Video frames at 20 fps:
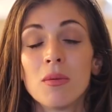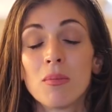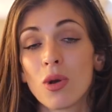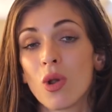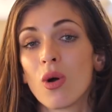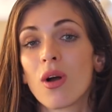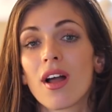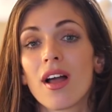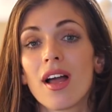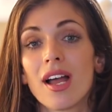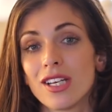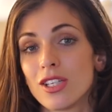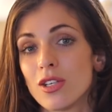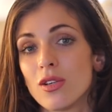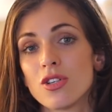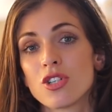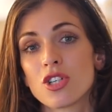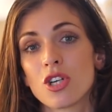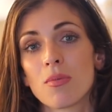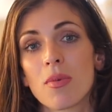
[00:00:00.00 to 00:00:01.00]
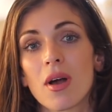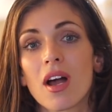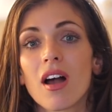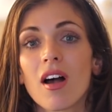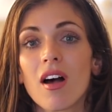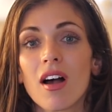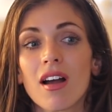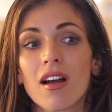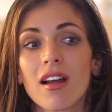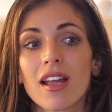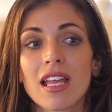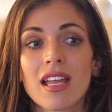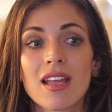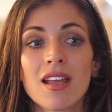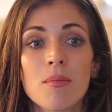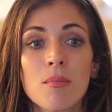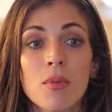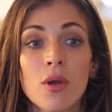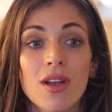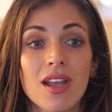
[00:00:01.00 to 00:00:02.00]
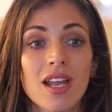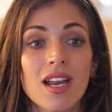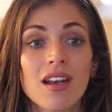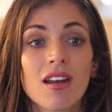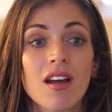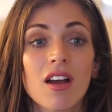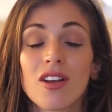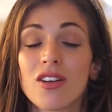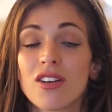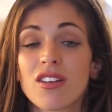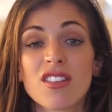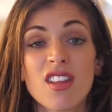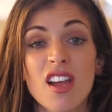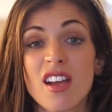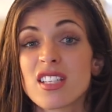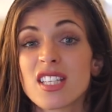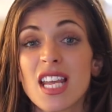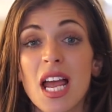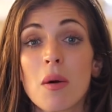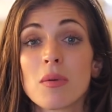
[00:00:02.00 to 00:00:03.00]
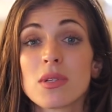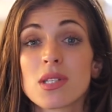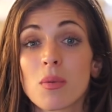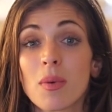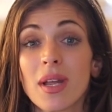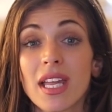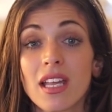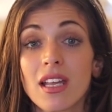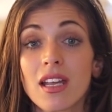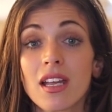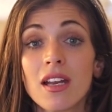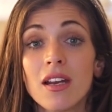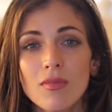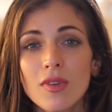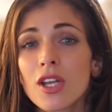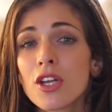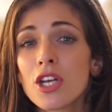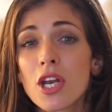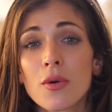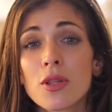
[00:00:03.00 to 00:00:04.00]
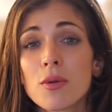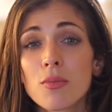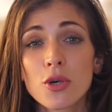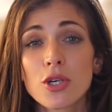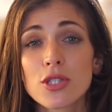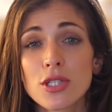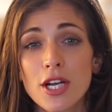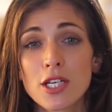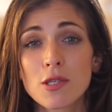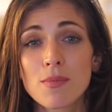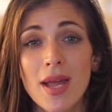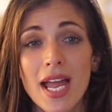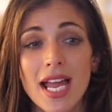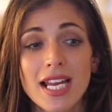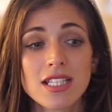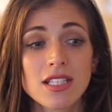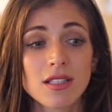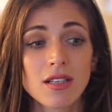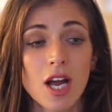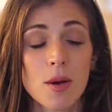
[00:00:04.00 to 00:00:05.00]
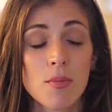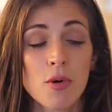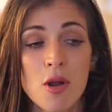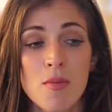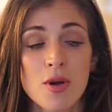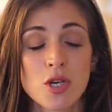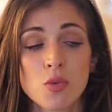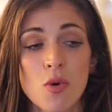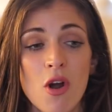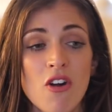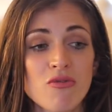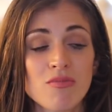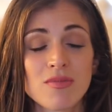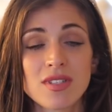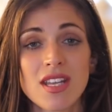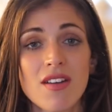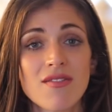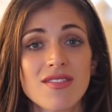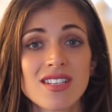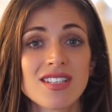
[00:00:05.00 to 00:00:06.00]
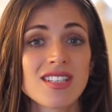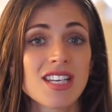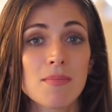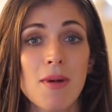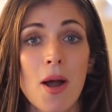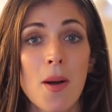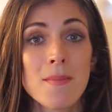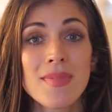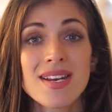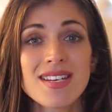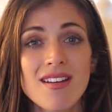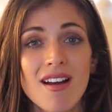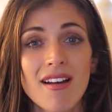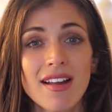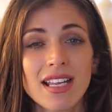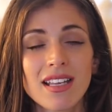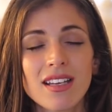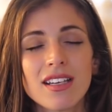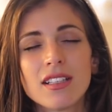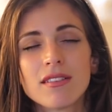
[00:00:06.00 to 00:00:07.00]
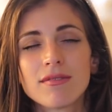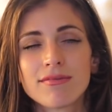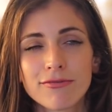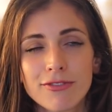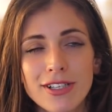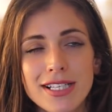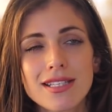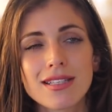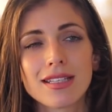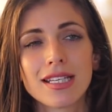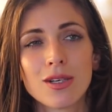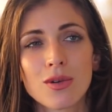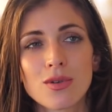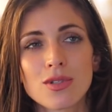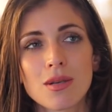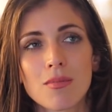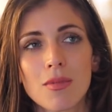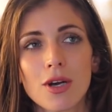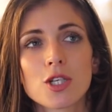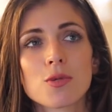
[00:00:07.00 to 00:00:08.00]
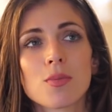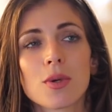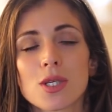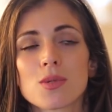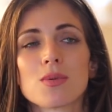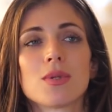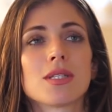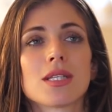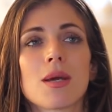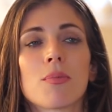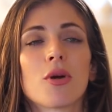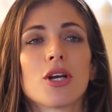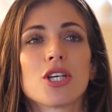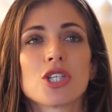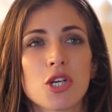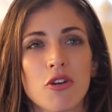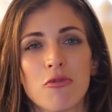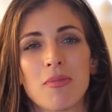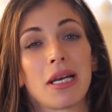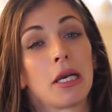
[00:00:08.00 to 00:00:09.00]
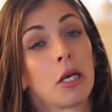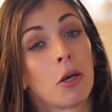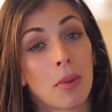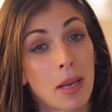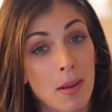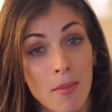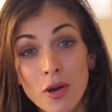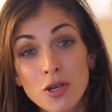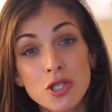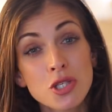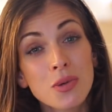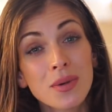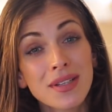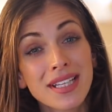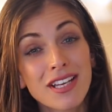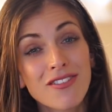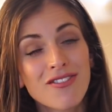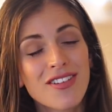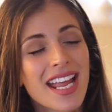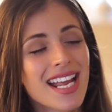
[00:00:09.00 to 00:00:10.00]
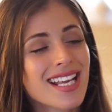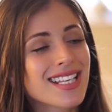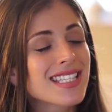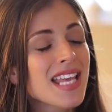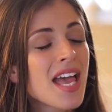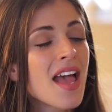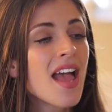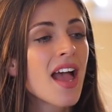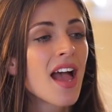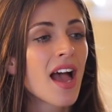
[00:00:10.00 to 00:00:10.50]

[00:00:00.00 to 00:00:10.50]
blogger and YouTuber. I put in a good 30 hours a week. You know, when the boys go to bed, I pretty much work from 7 till about midnight. Recently, not so much, because with the separation, I've been a little bit emotional in the evenings.